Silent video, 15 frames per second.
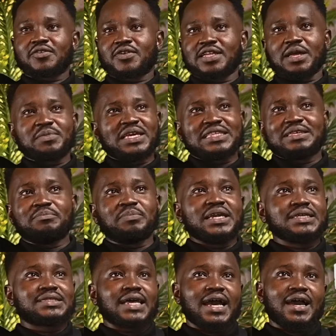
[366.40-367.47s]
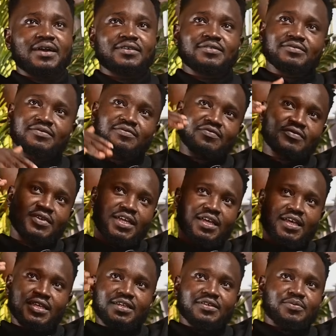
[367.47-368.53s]
na me debater
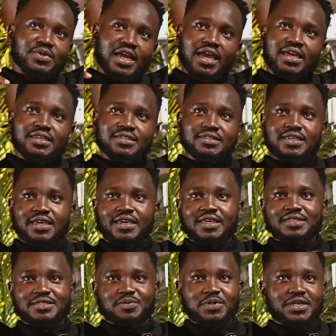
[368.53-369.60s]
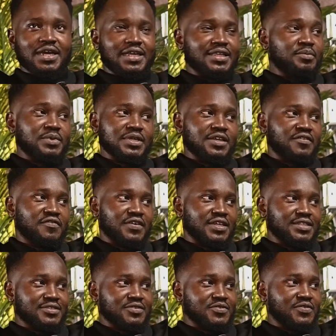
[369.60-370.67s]
second speaker na me
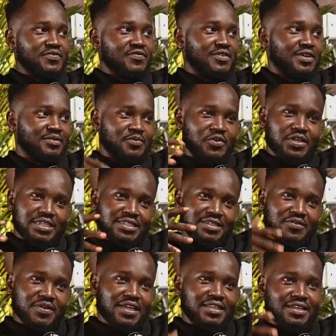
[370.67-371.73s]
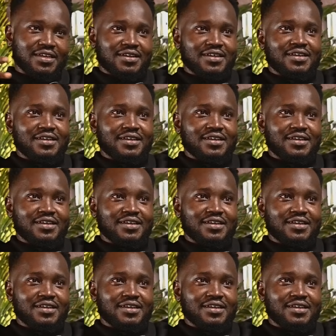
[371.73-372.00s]
first mu kasaria na